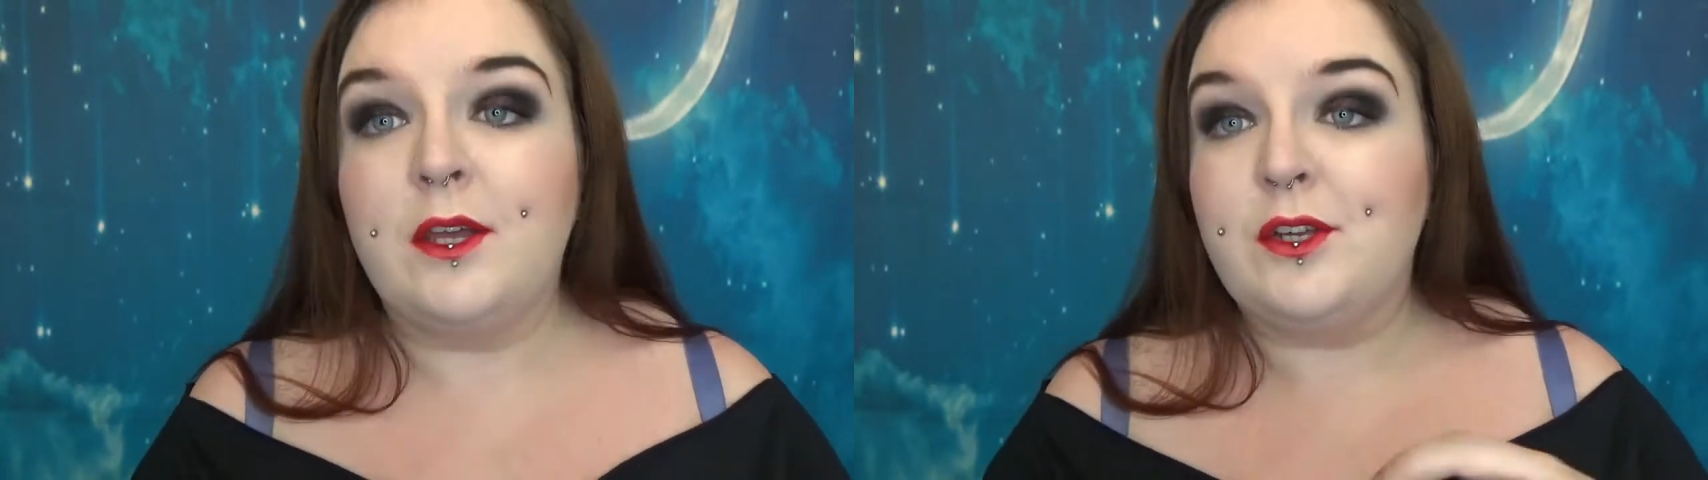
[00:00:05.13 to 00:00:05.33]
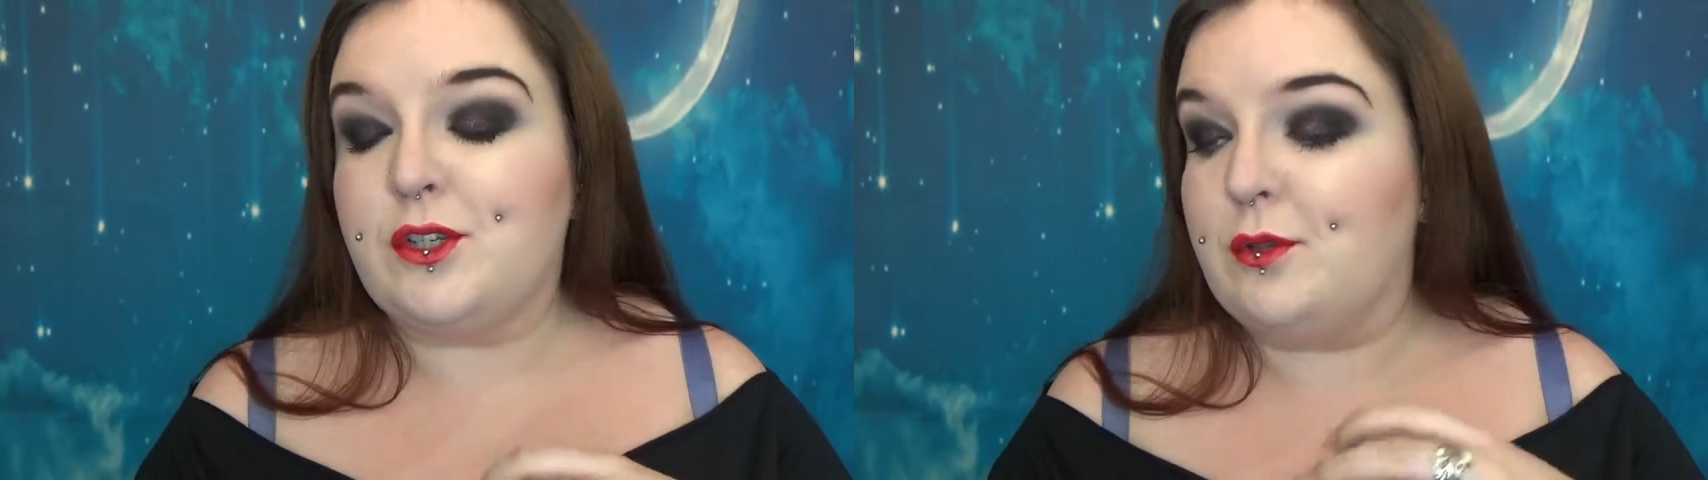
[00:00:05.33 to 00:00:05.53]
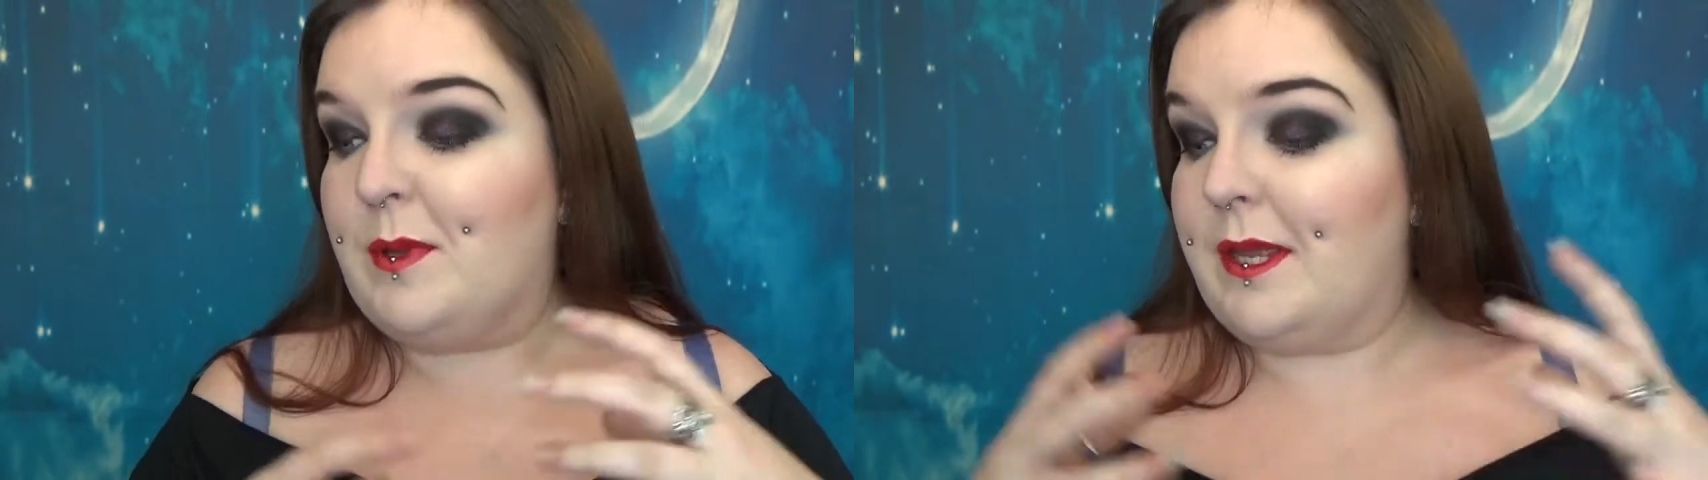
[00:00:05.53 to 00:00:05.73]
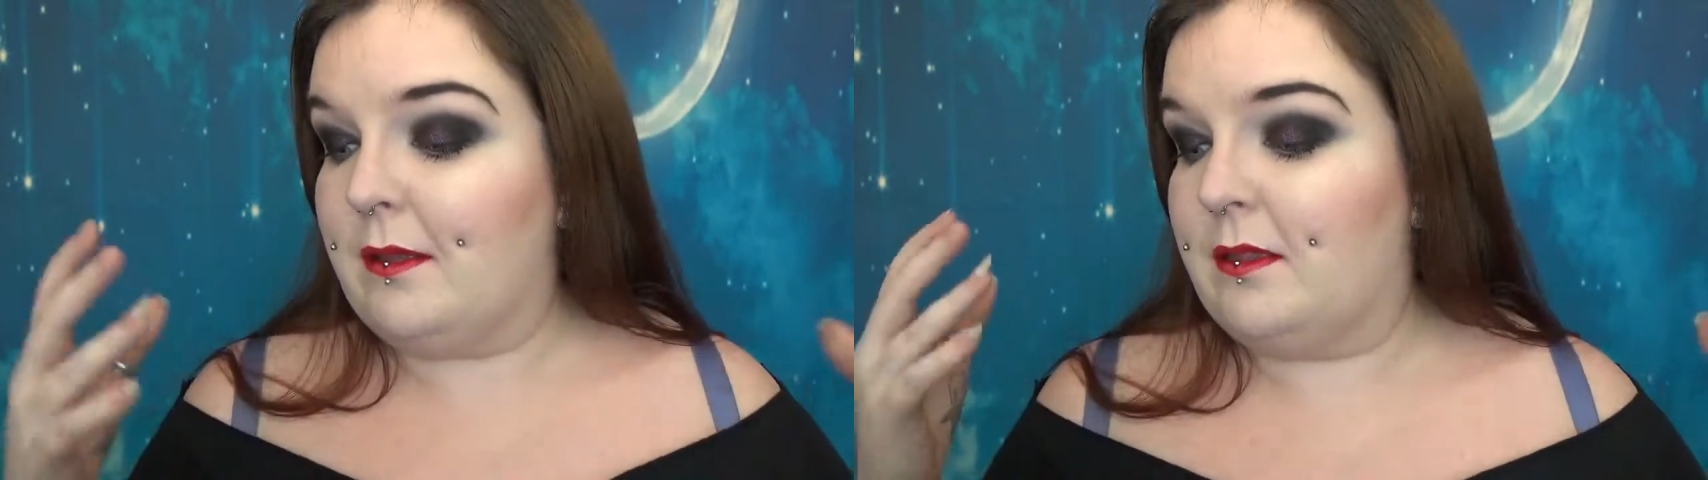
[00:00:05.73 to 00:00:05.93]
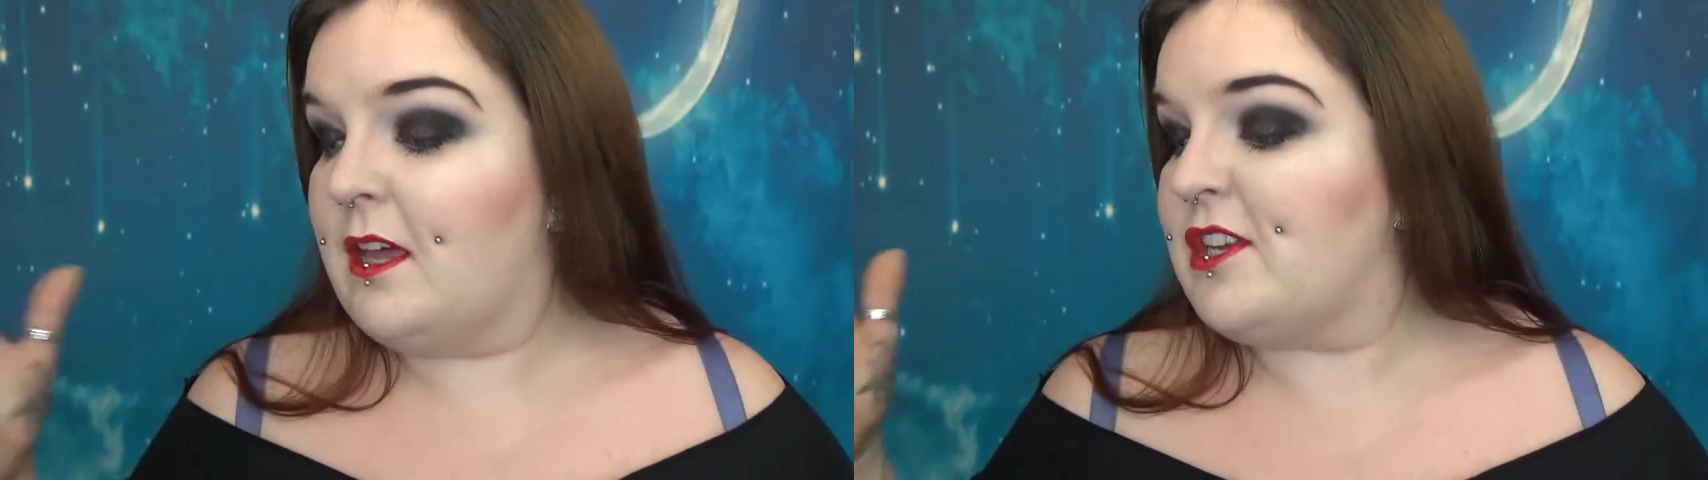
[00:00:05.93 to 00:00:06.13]
should be
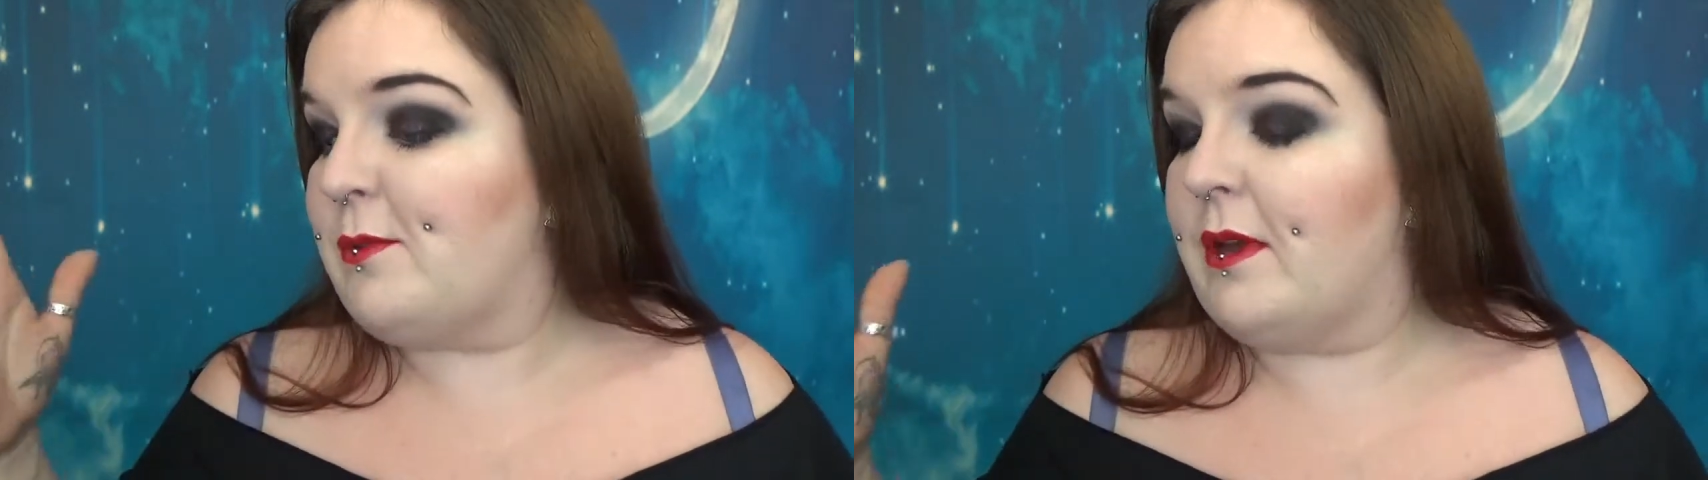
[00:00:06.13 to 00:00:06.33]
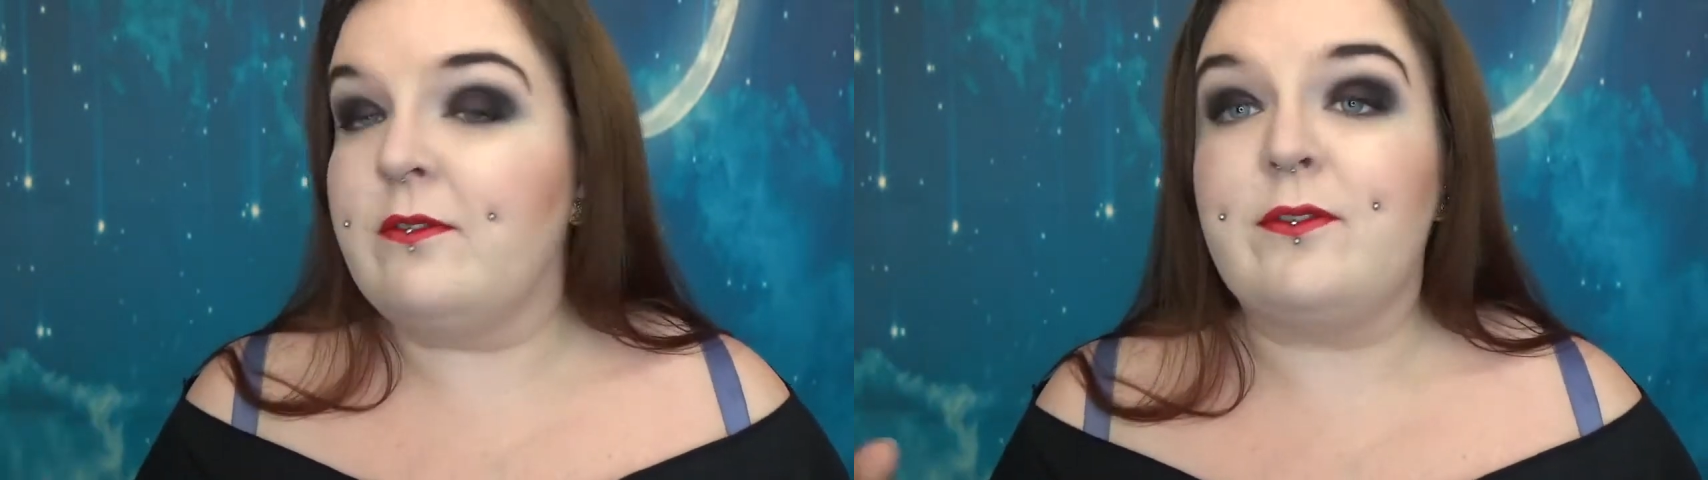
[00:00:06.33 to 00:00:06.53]
Lush month